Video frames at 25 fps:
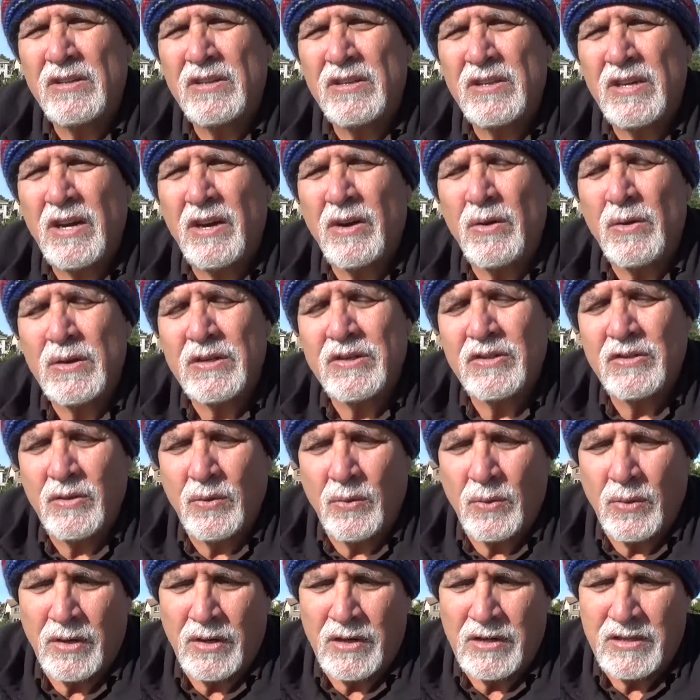terrorist
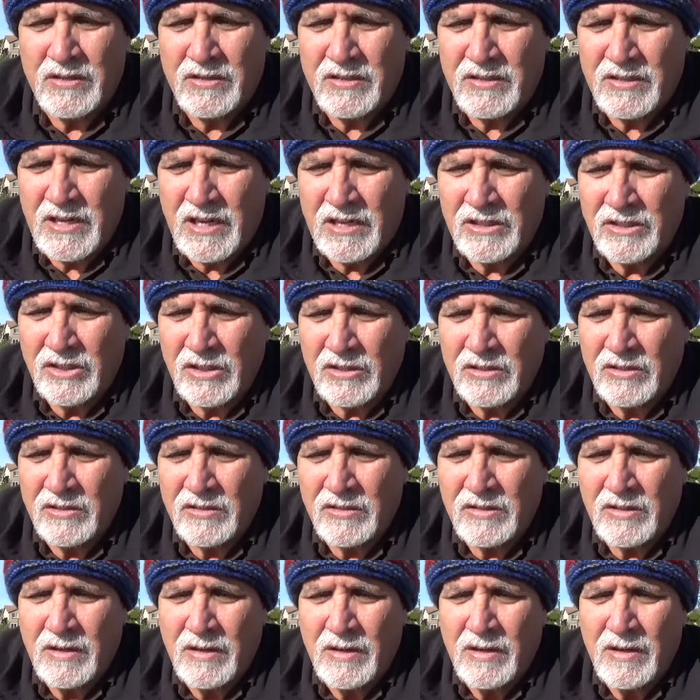
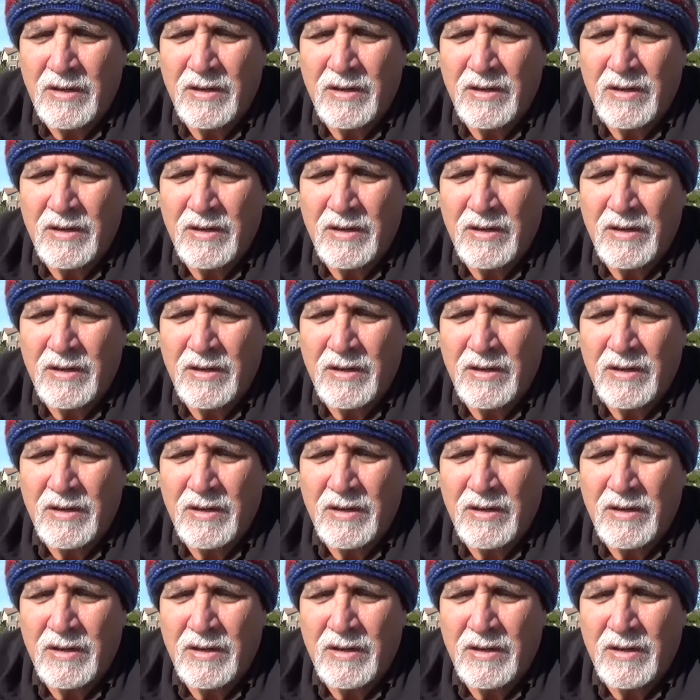organizations.